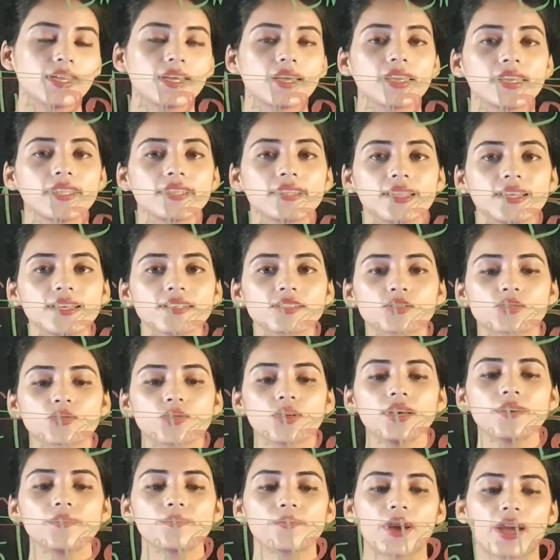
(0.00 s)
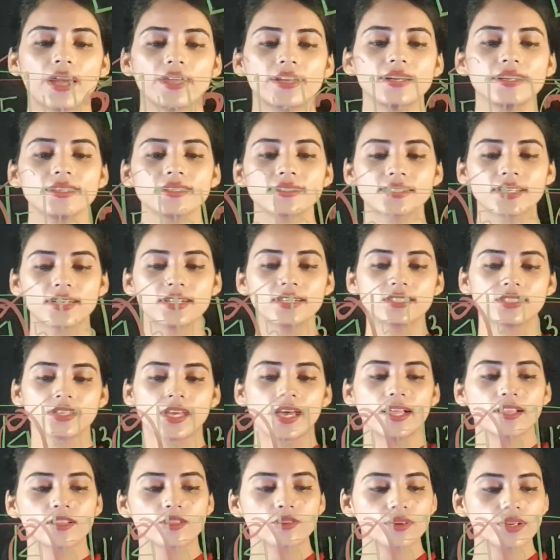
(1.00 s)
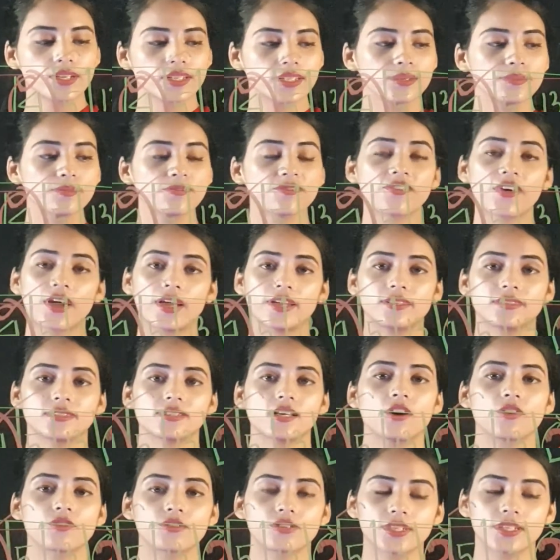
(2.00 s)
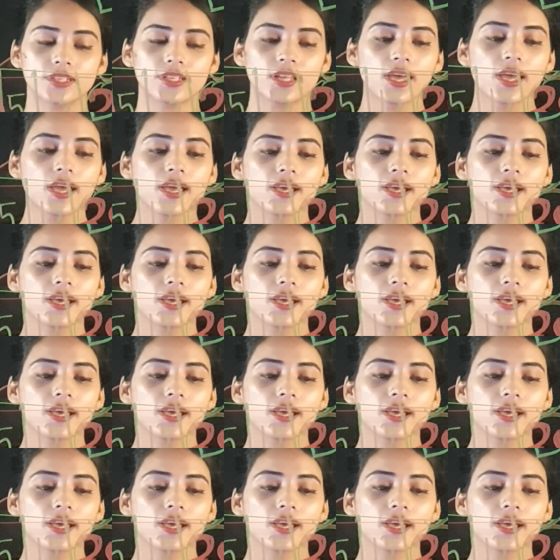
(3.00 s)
In this way, binary search algorithm finds out it.